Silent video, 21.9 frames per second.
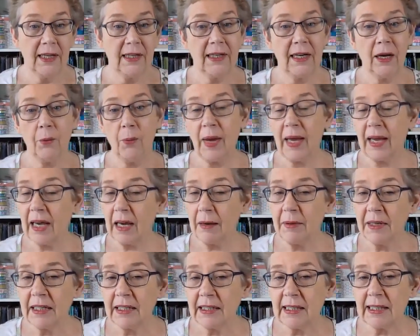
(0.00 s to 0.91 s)
Now, we're
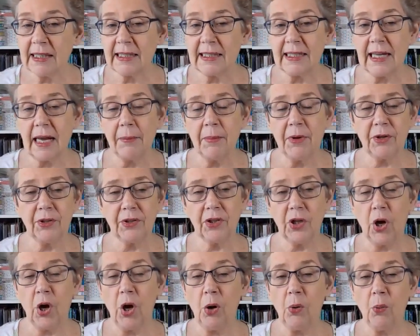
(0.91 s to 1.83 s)
coming into summer and
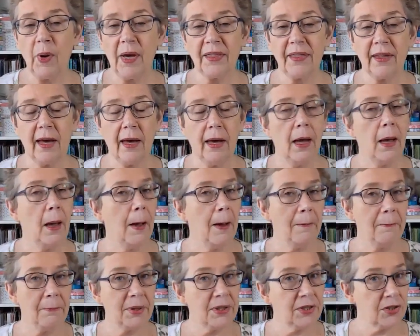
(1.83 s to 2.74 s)
the hot weather,
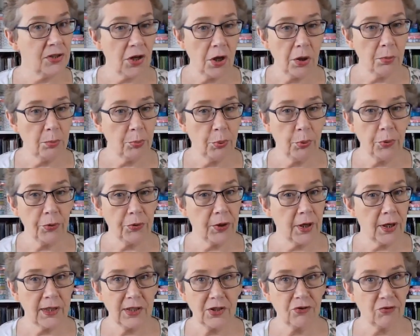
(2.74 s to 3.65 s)
but don't put
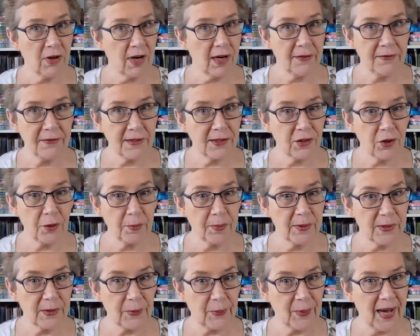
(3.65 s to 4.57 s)
those draft
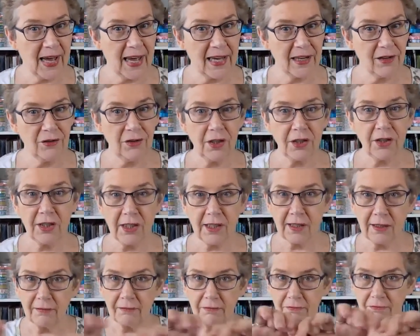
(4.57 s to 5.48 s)
stoppers away. You know,
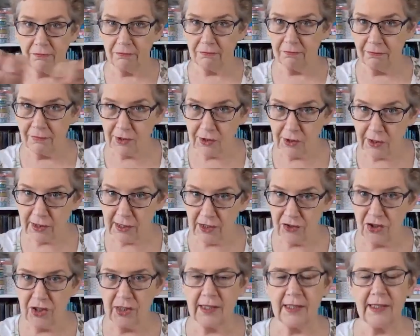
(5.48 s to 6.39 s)
the
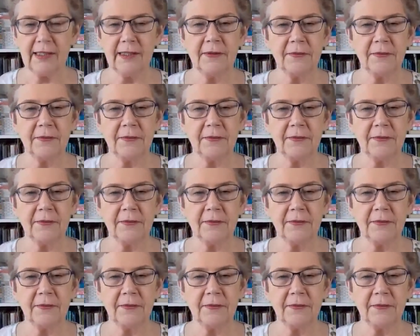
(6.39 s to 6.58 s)
sausages?